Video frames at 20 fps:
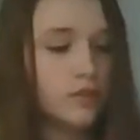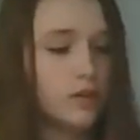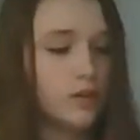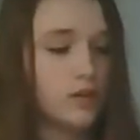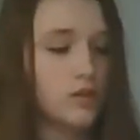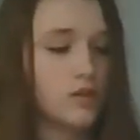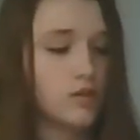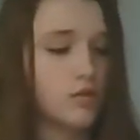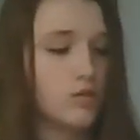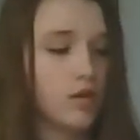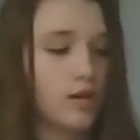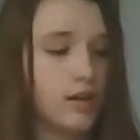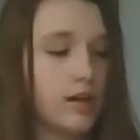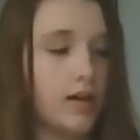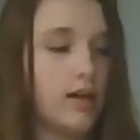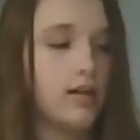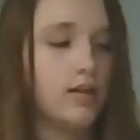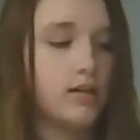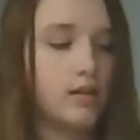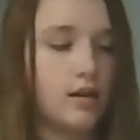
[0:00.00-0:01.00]
you're just going to
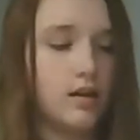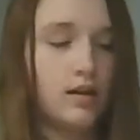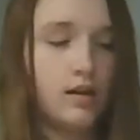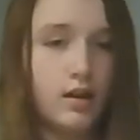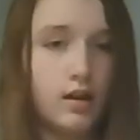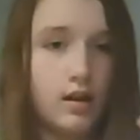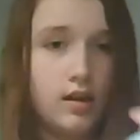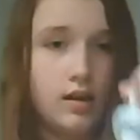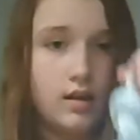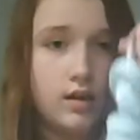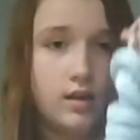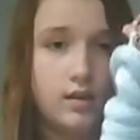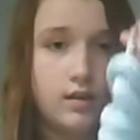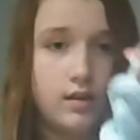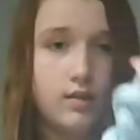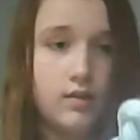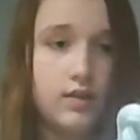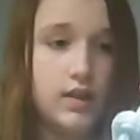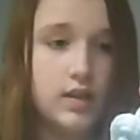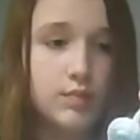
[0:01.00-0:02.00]
get
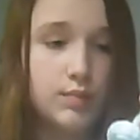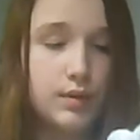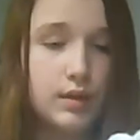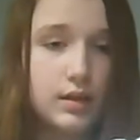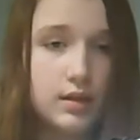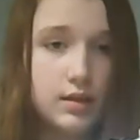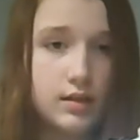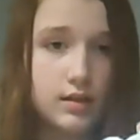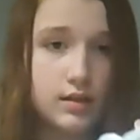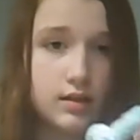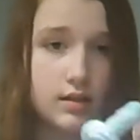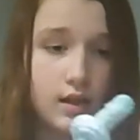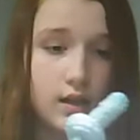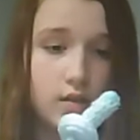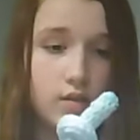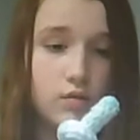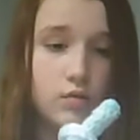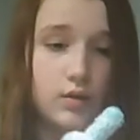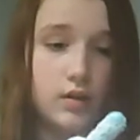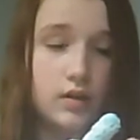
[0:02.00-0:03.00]
this piece that
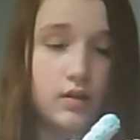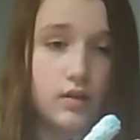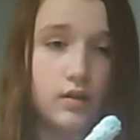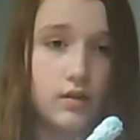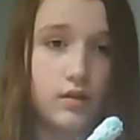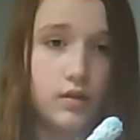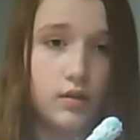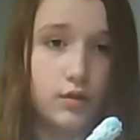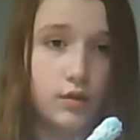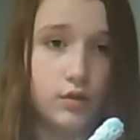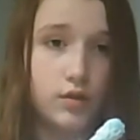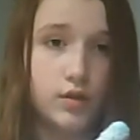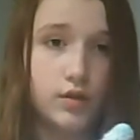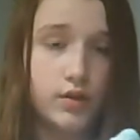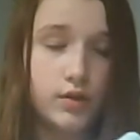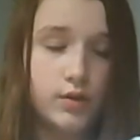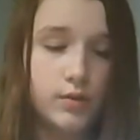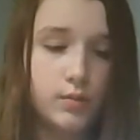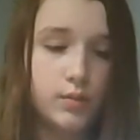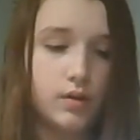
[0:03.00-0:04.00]
you went through the
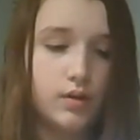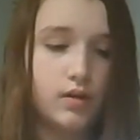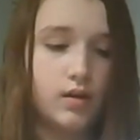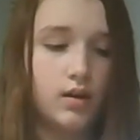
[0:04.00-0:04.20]
loop,